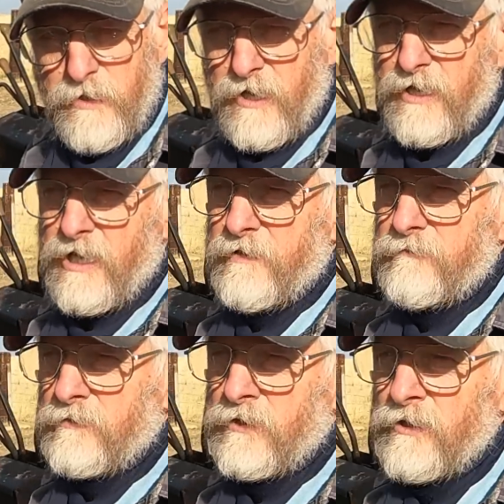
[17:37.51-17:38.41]
I
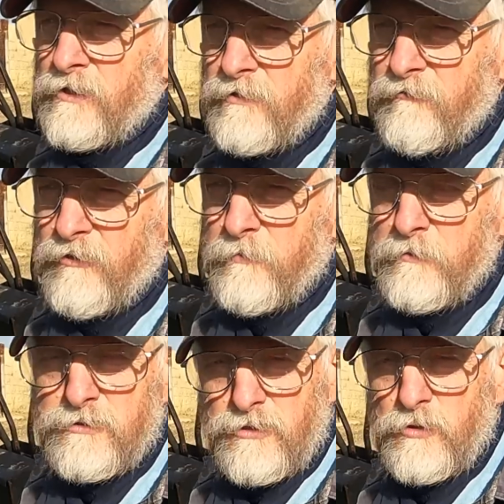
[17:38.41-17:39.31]
have learned
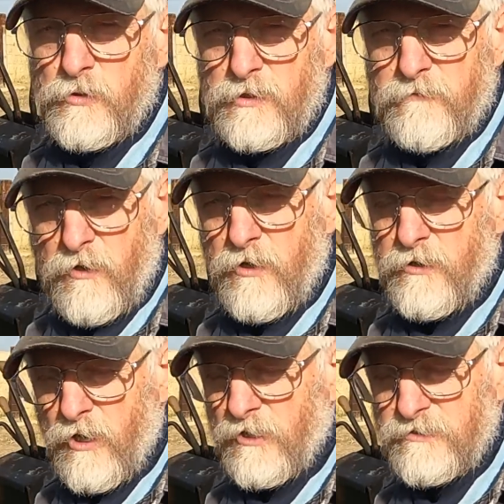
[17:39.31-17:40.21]
from the school of
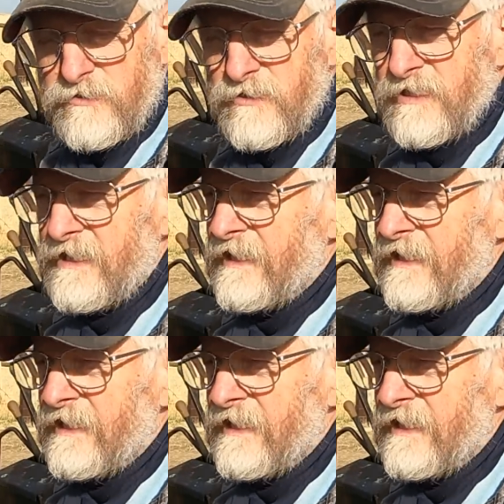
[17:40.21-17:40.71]
hard knocks.